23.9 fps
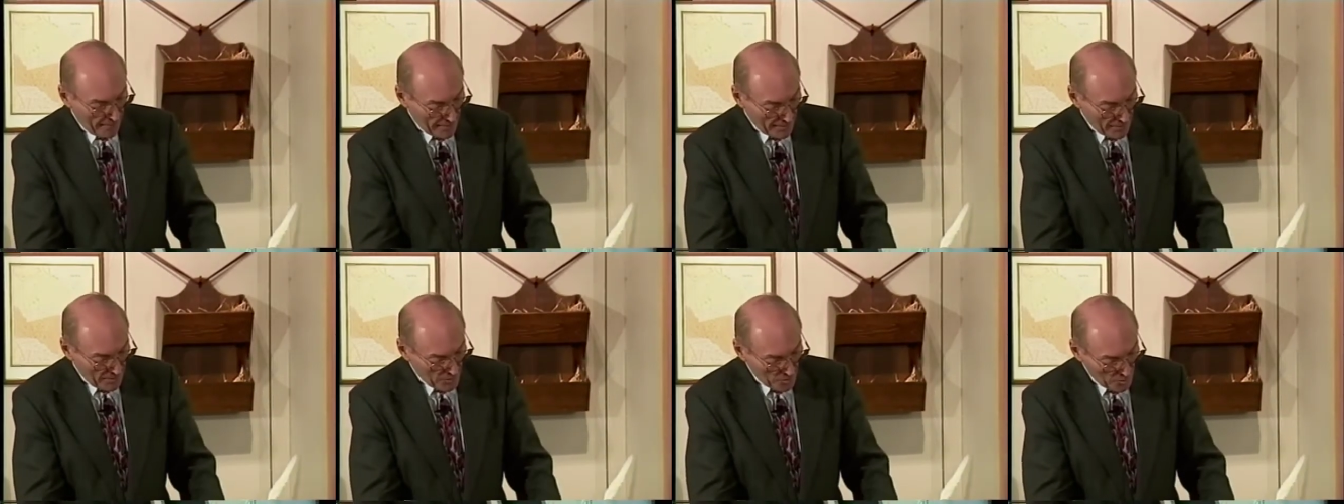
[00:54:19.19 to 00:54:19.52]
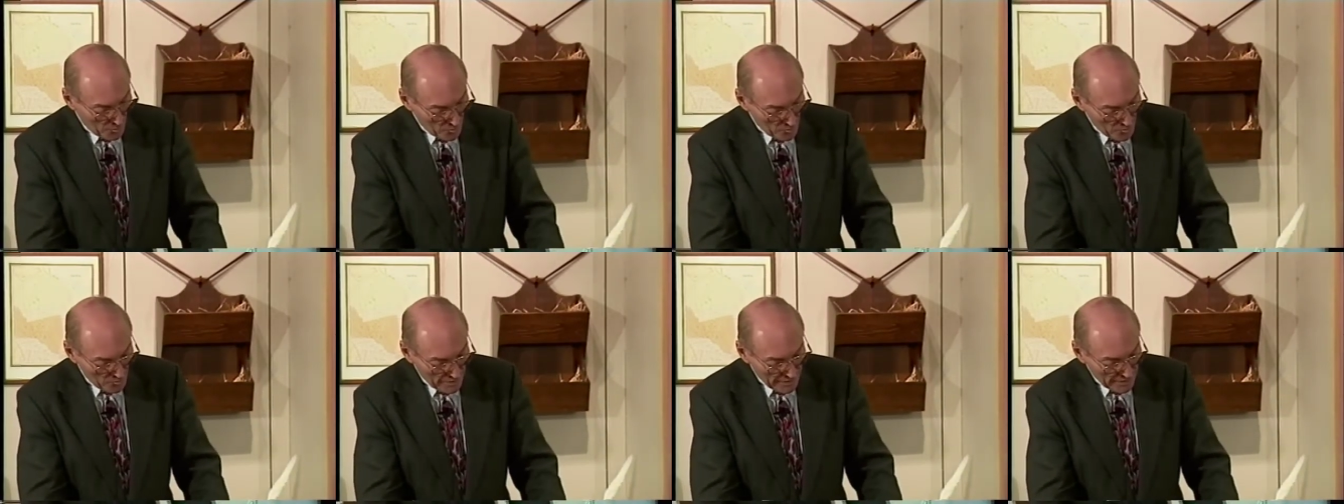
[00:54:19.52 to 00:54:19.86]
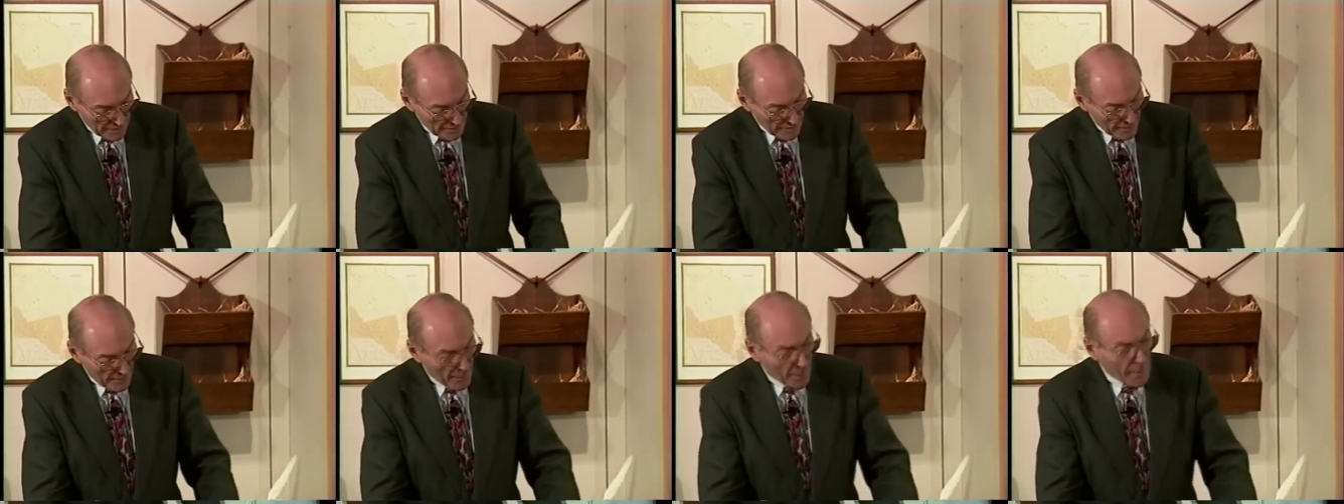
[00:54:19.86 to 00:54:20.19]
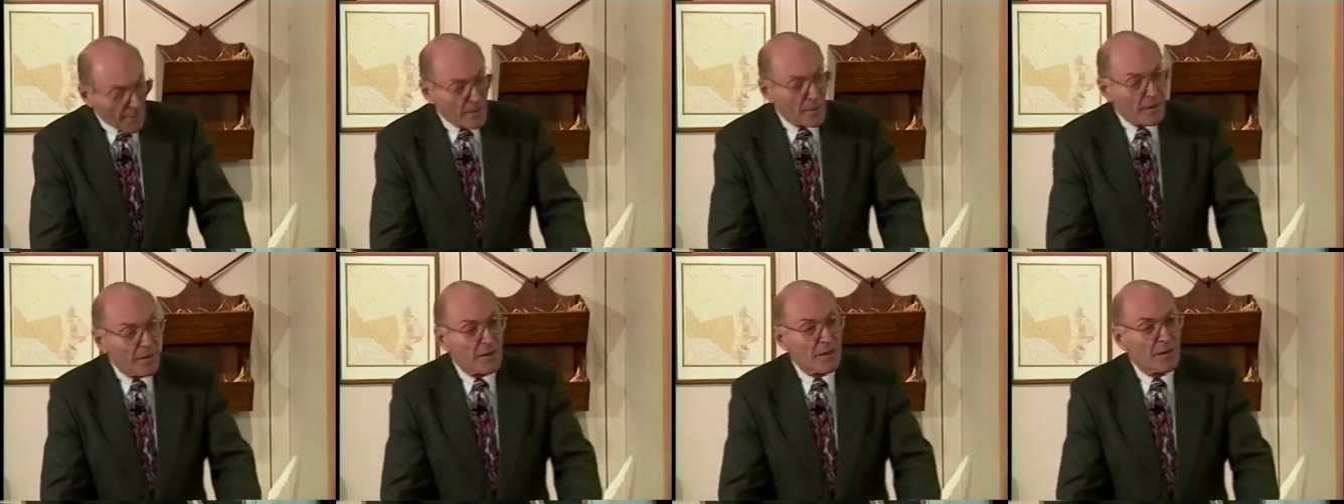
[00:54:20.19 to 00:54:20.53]
Uh, but
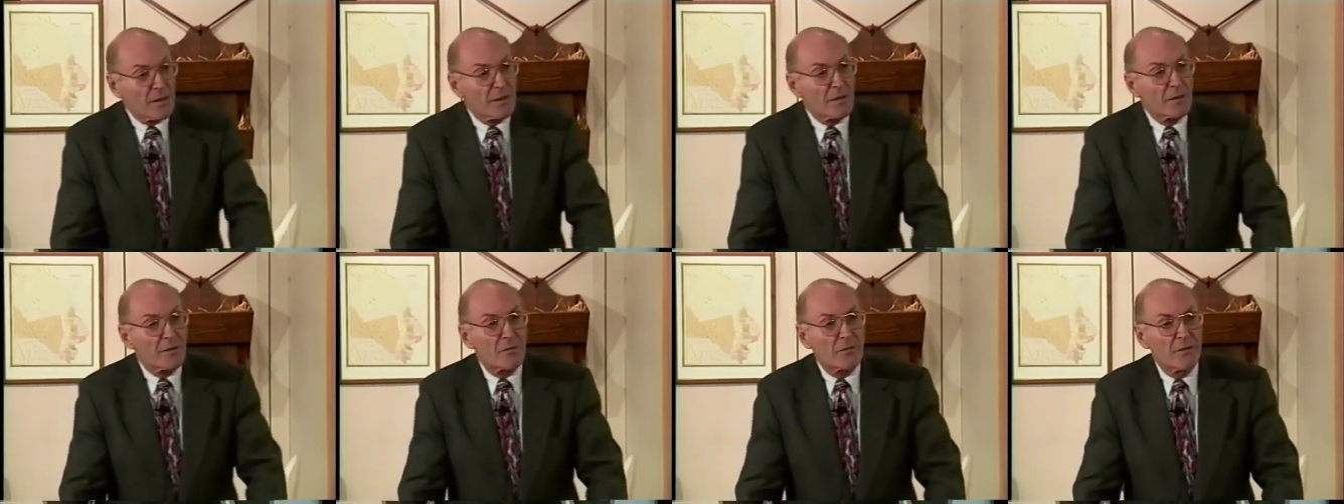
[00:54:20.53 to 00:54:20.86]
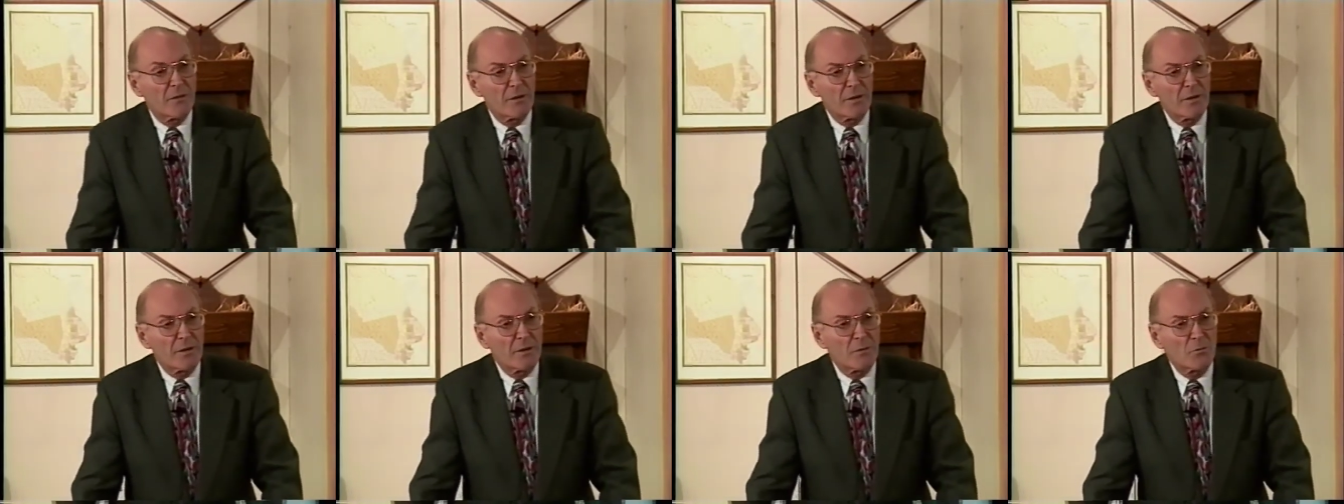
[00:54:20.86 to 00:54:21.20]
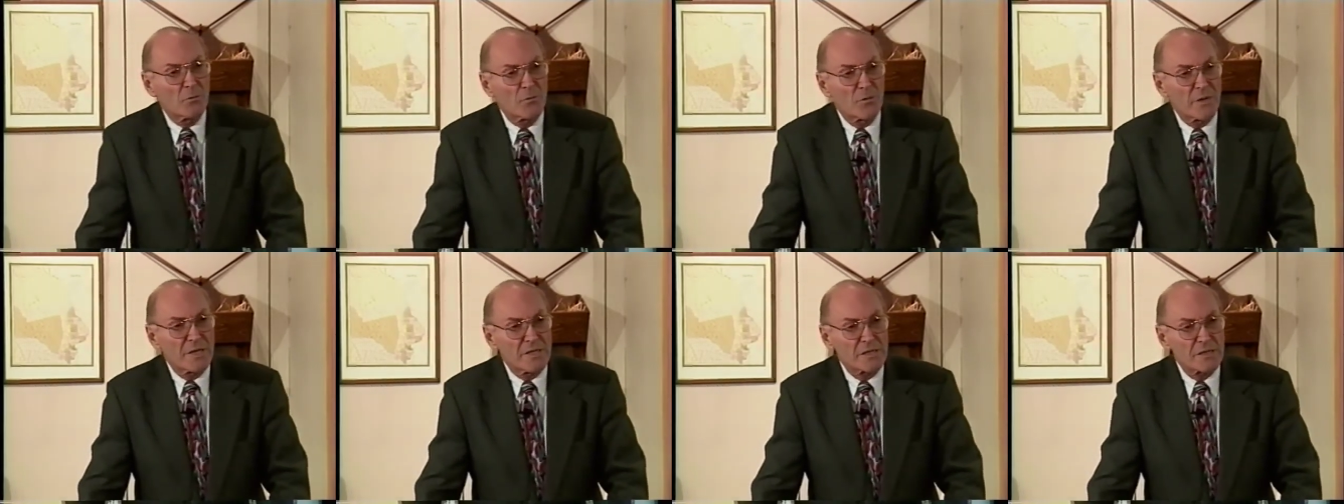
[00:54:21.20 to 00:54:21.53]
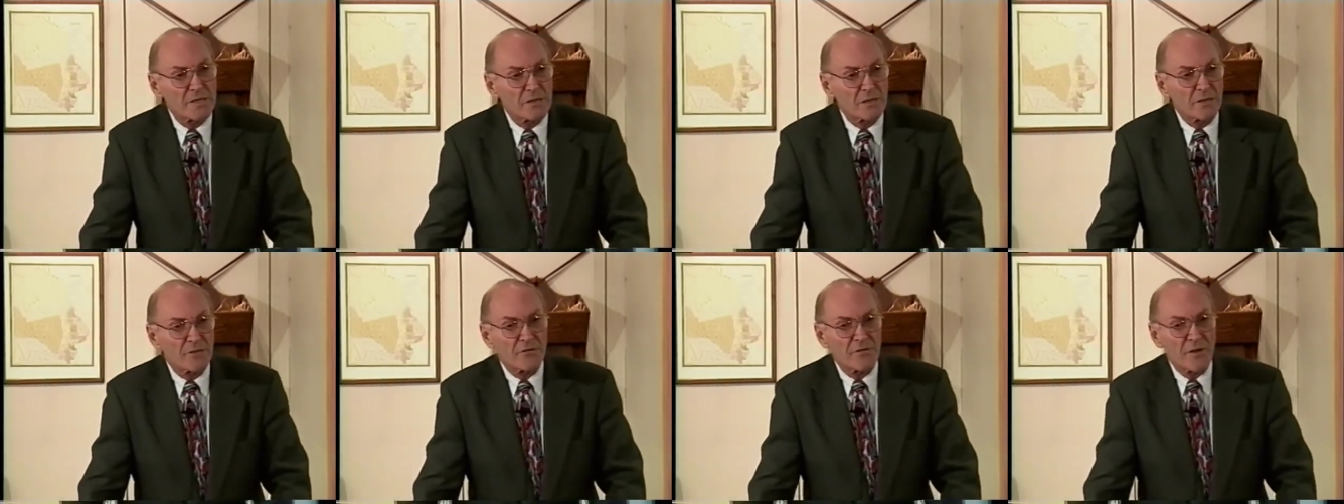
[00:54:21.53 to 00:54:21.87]
the, the
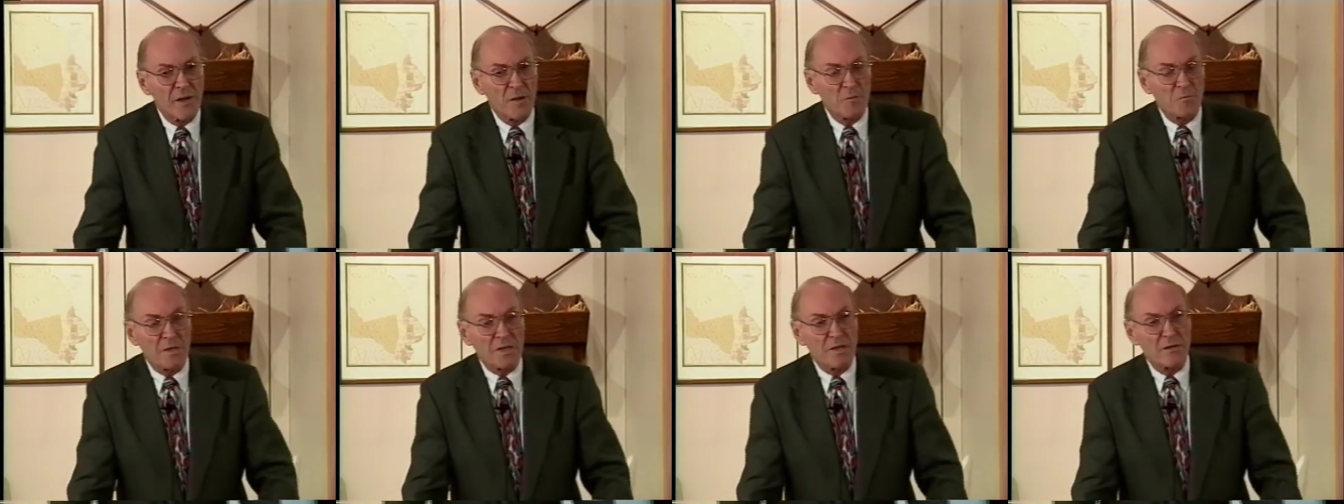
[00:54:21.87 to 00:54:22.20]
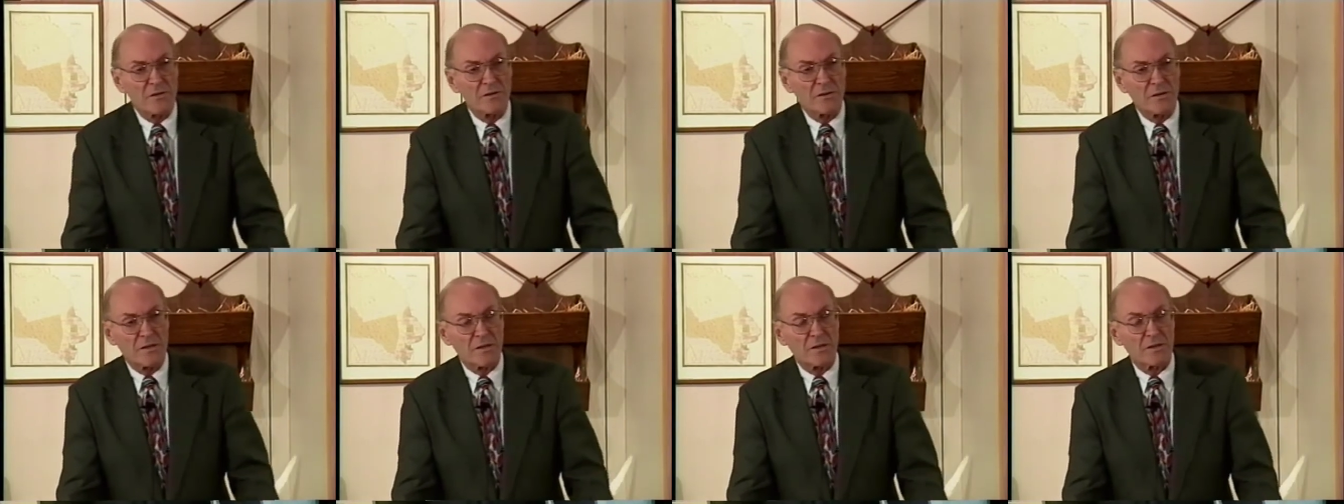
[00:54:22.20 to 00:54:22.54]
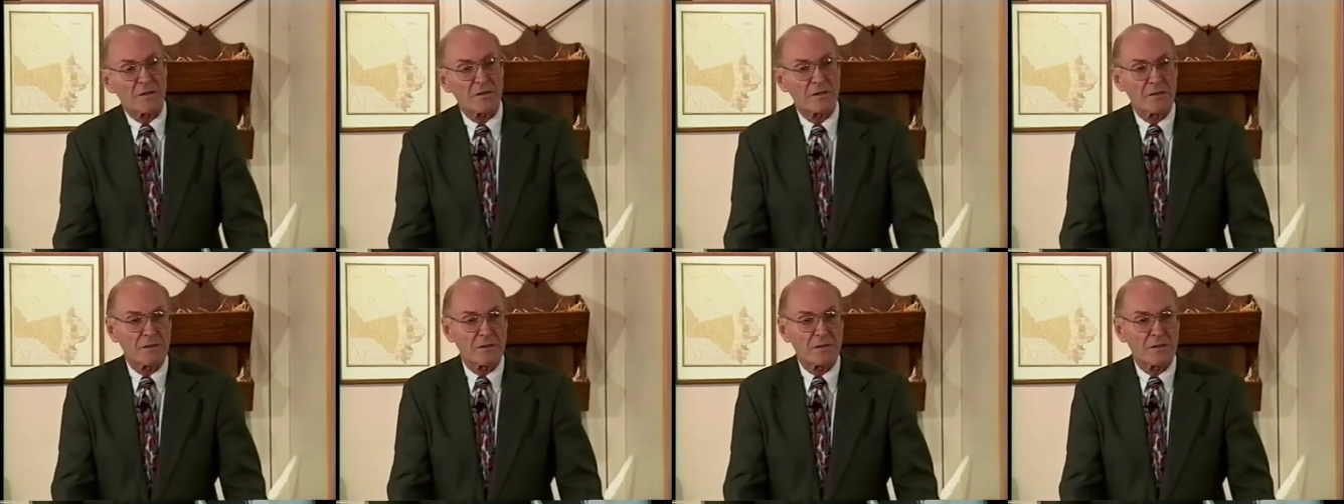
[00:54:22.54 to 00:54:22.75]
reason the family thought